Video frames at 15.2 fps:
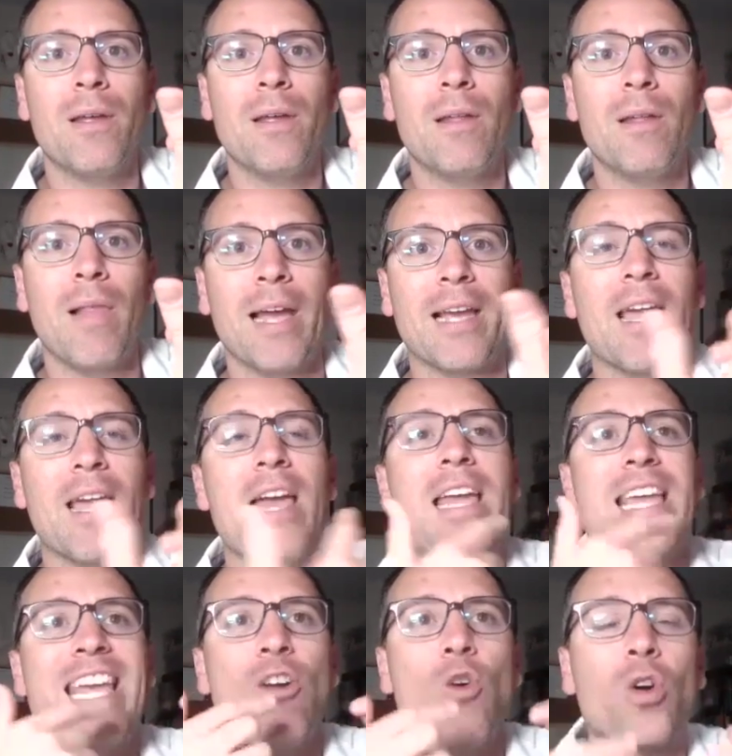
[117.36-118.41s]
Like,
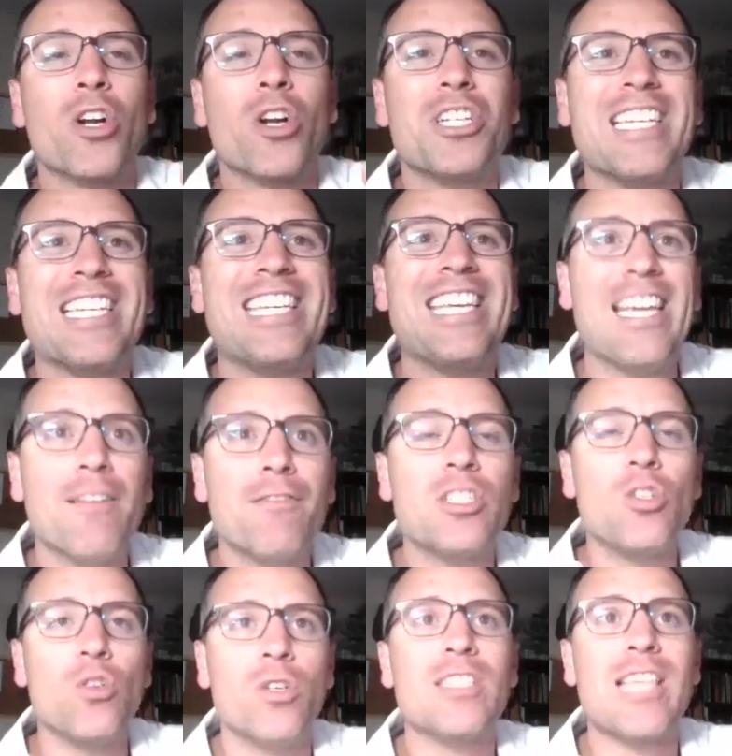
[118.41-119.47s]
in order to give
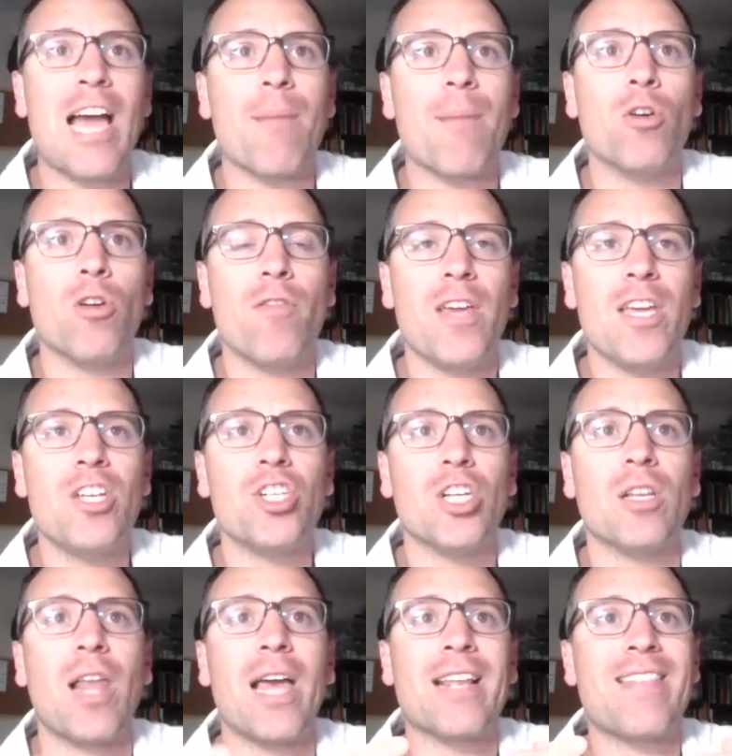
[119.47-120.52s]
students that motivation,
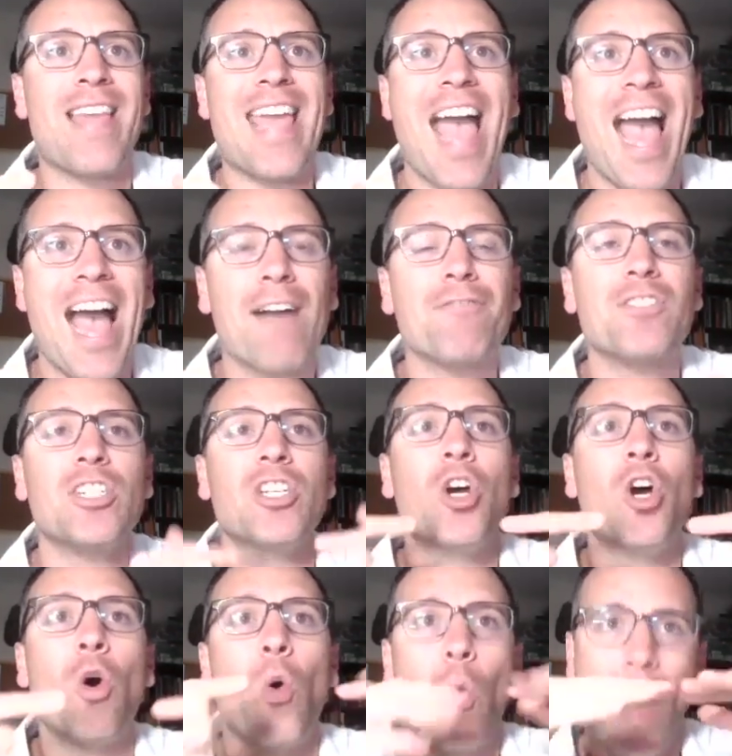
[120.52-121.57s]
like, they have to
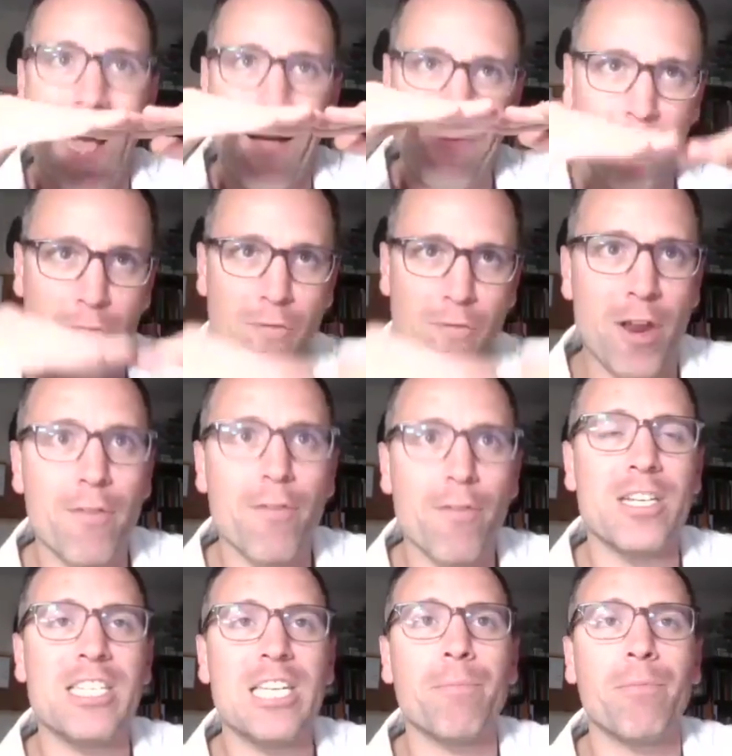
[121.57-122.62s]
know at the very, very
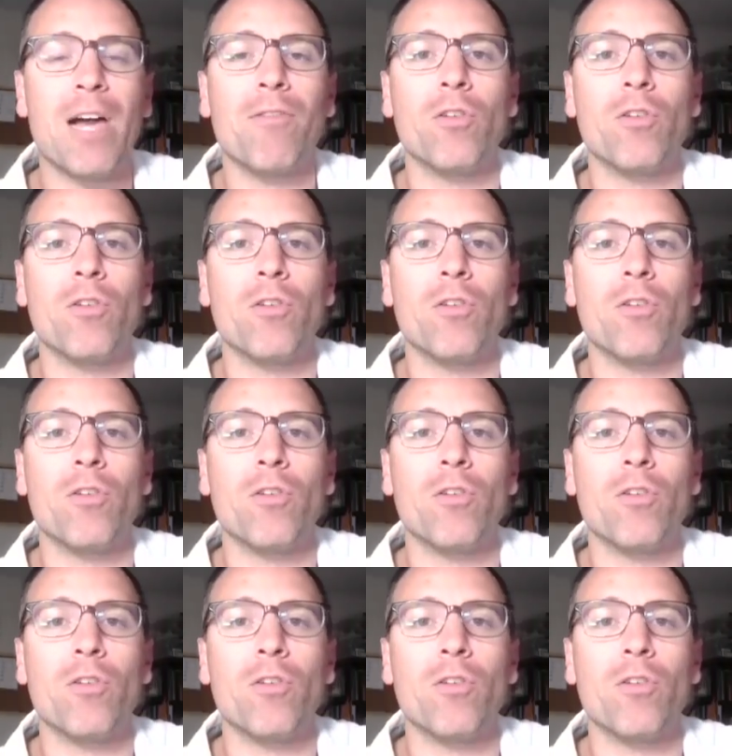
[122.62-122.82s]
deep level